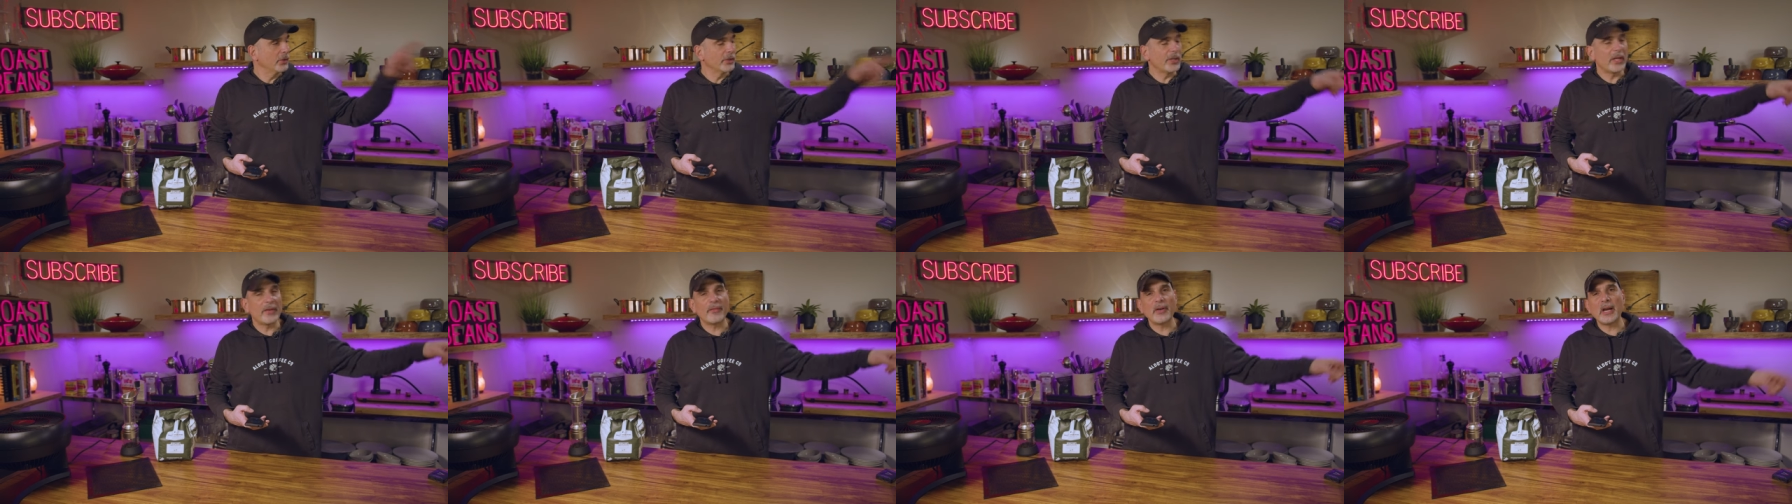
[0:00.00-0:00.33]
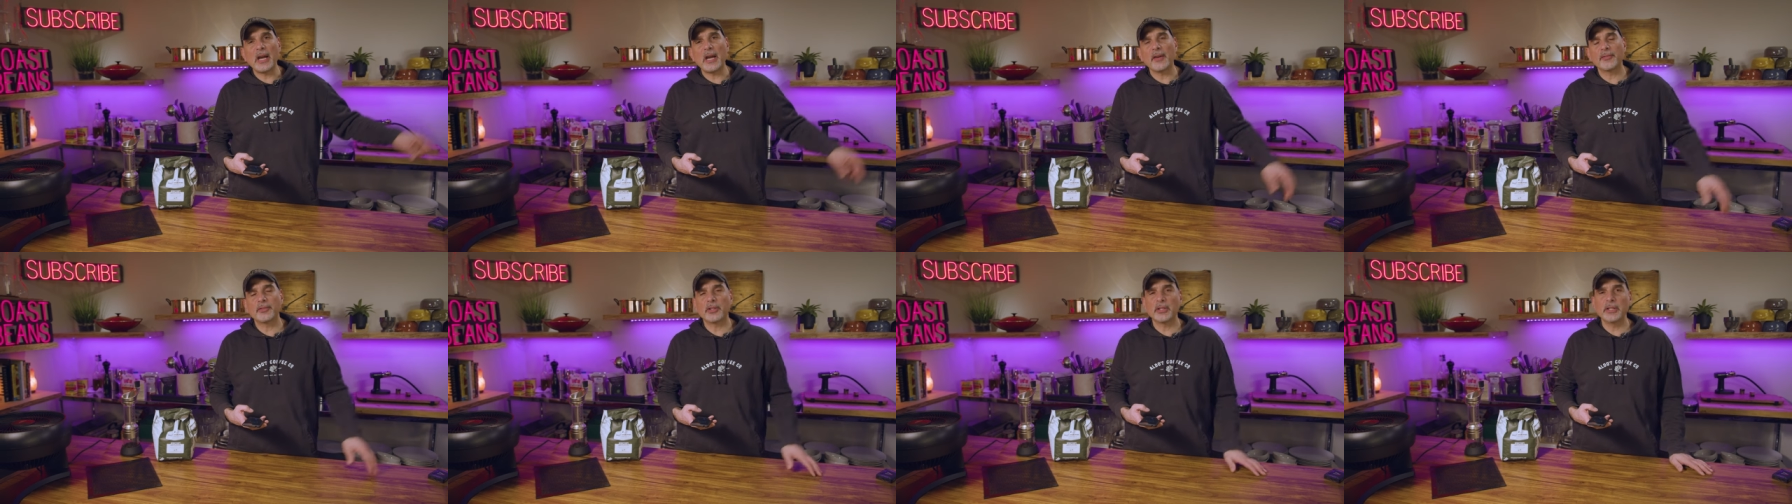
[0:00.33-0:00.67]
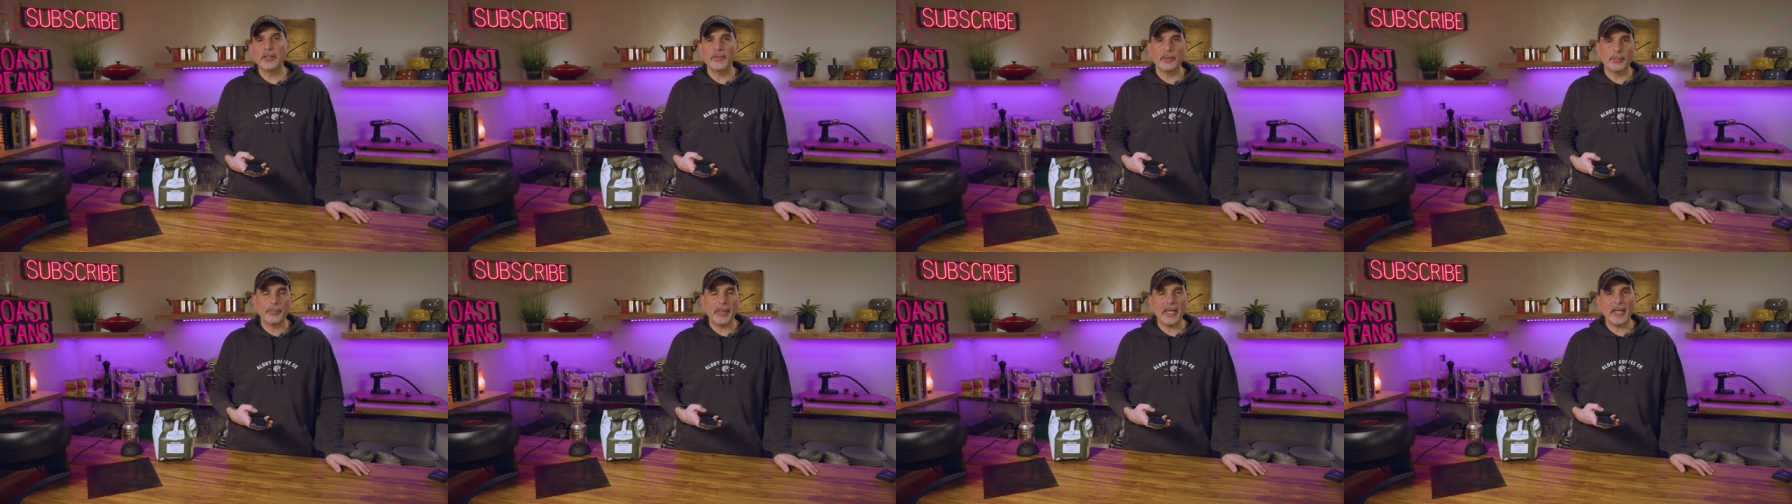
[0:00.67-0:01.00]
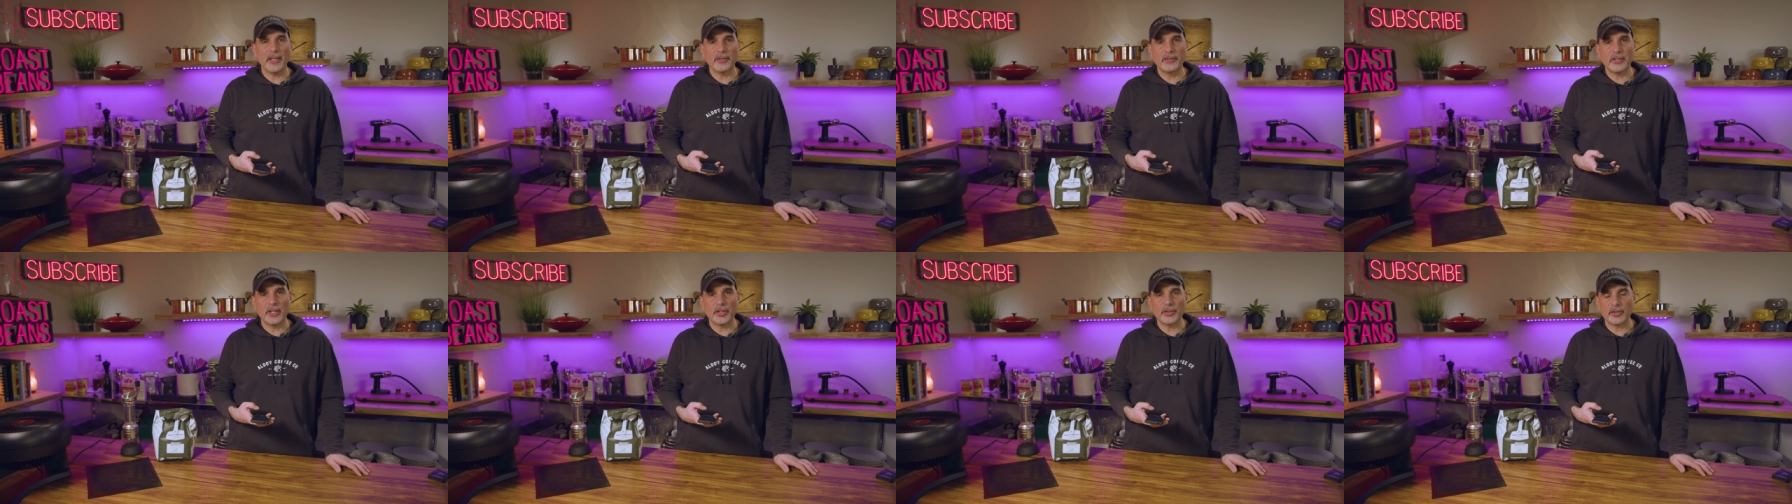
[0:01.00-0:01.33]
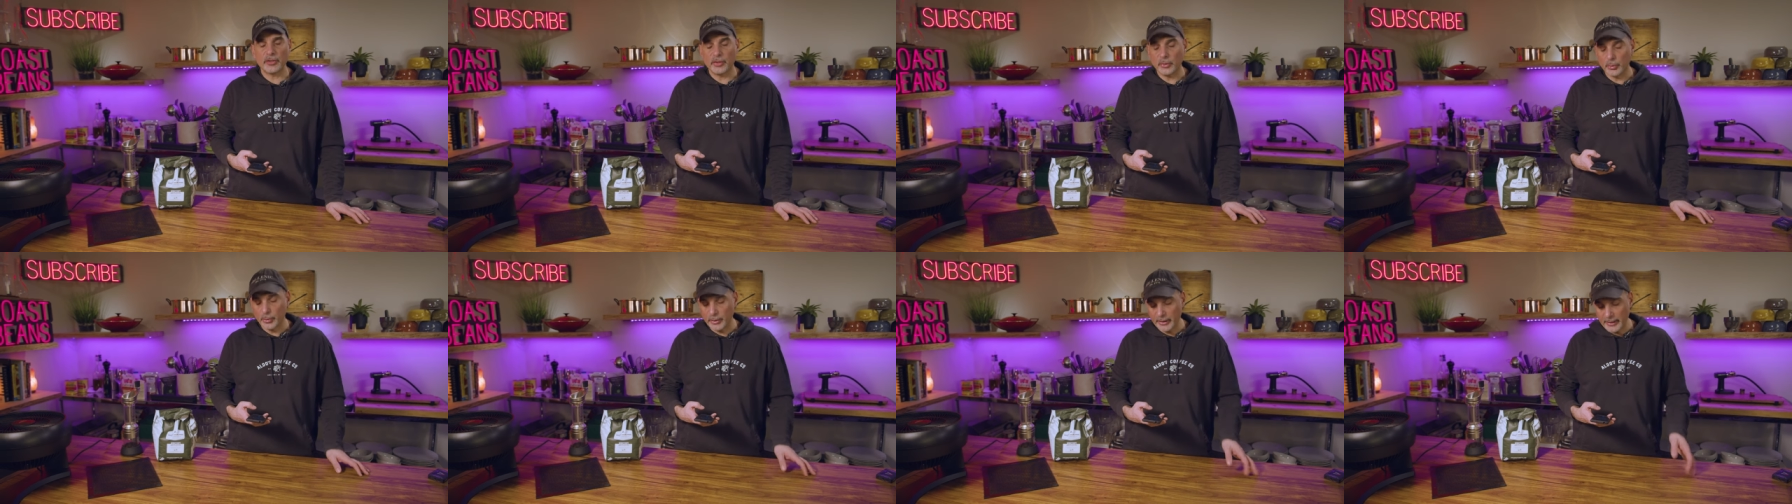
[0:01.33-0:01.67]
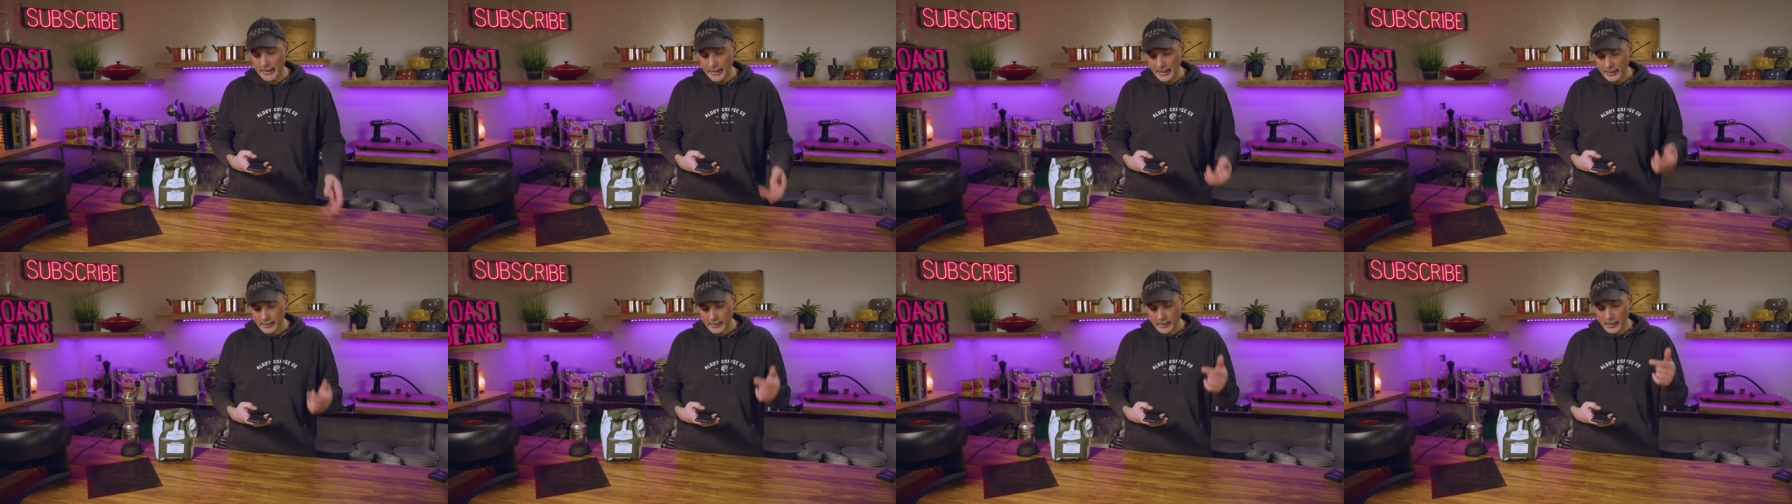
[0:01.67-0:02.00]
You'll never have to even pay attention to
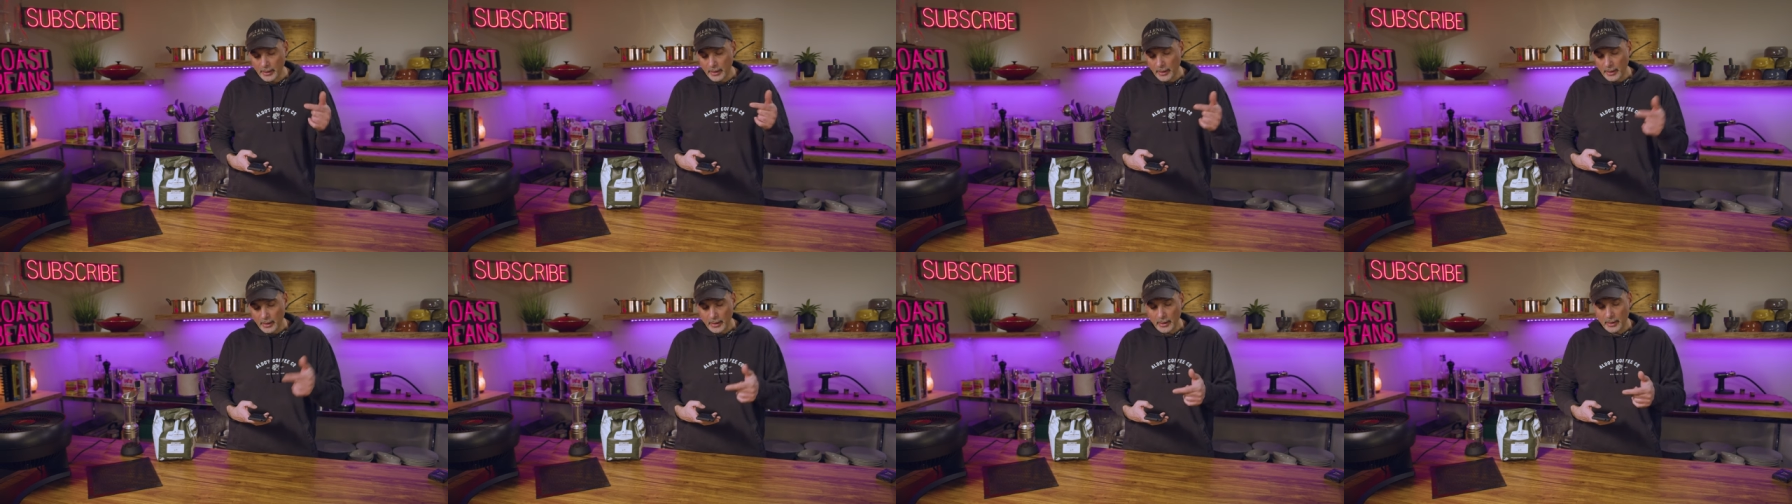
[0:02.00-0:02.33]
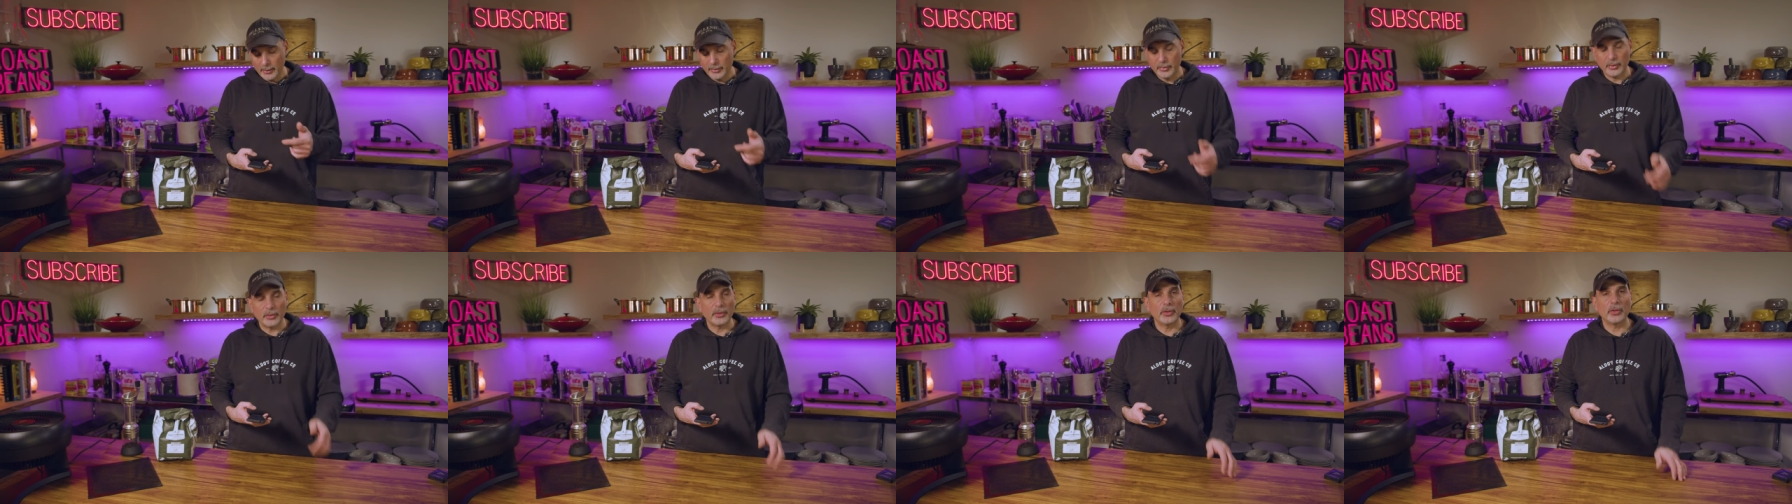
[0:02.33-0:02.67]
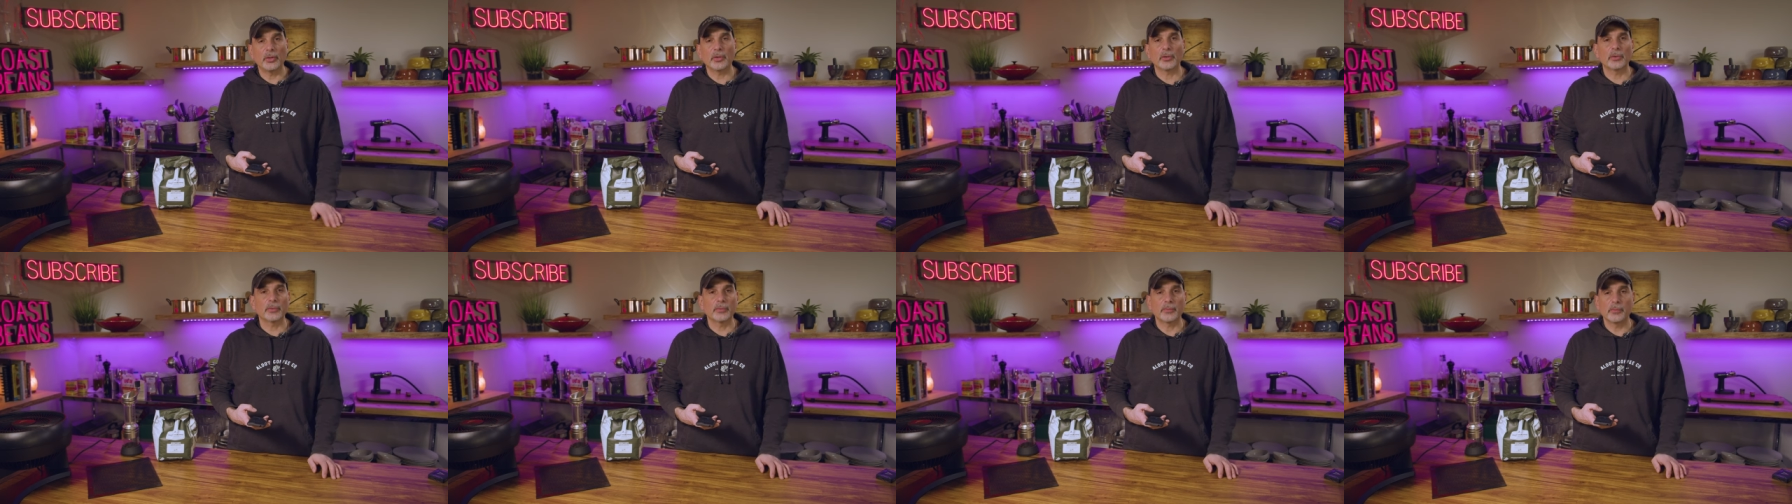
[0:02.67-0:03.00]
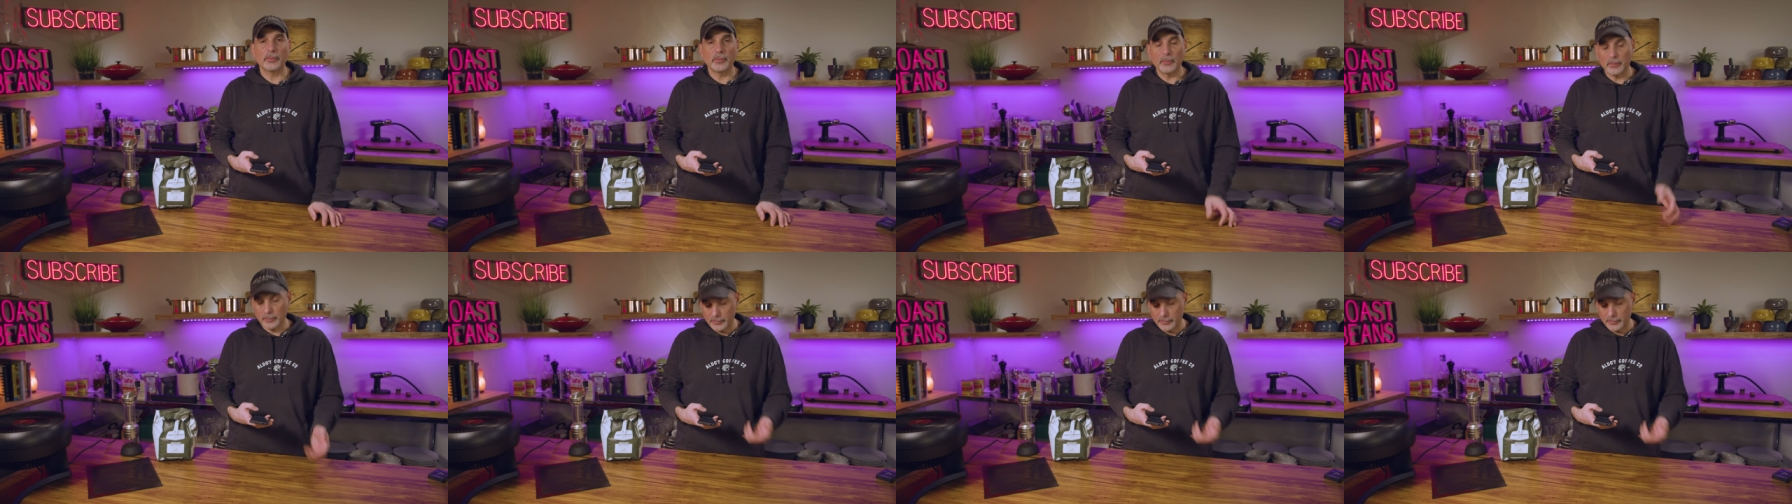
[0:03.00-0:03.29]
it again until your